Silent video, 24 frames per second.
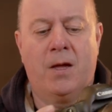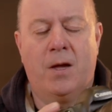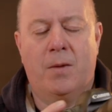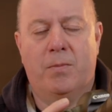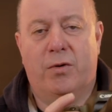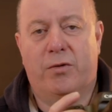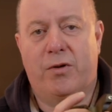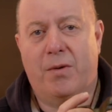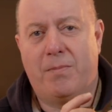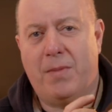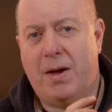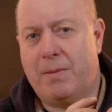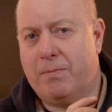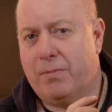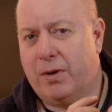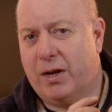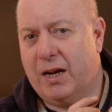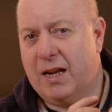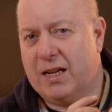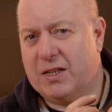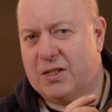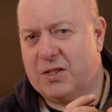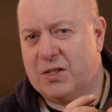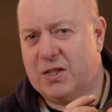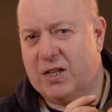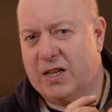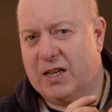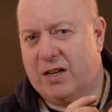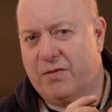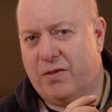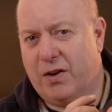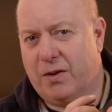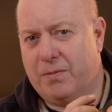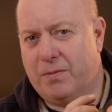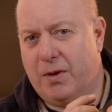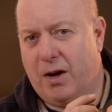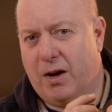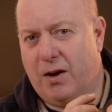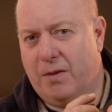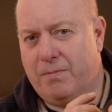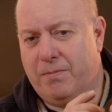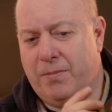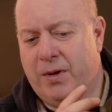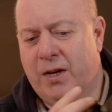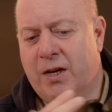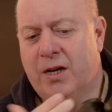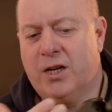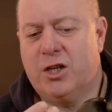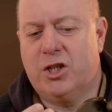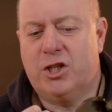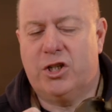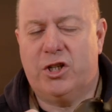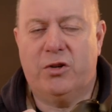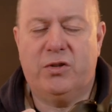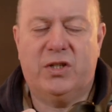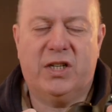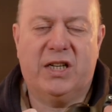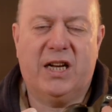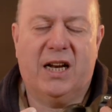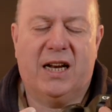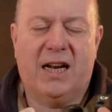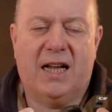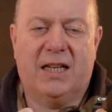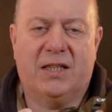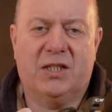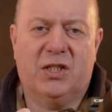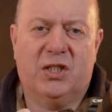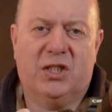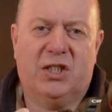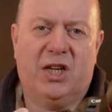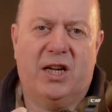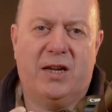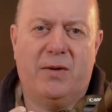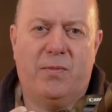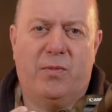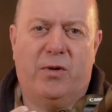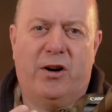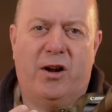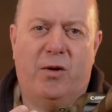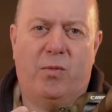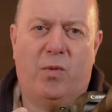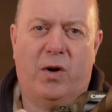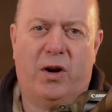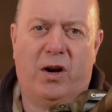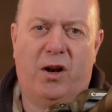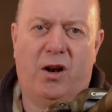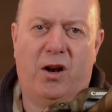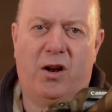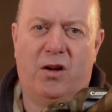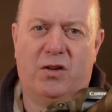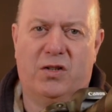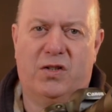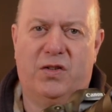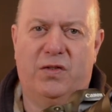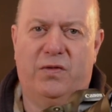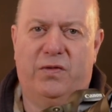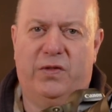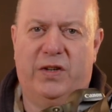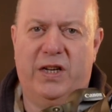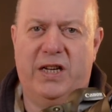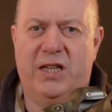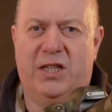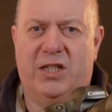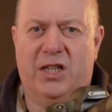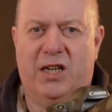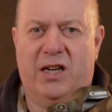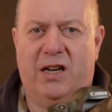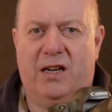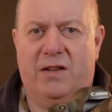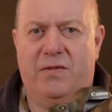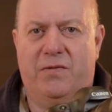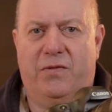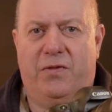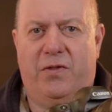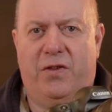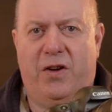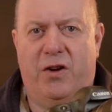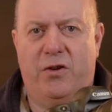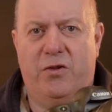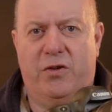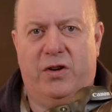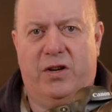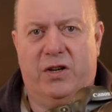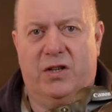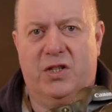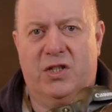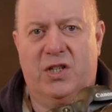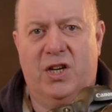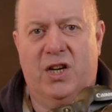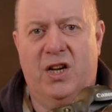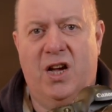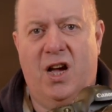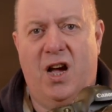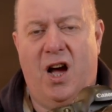But remember, let's think if I'm shooting a landscape where I want lots of detail in focus.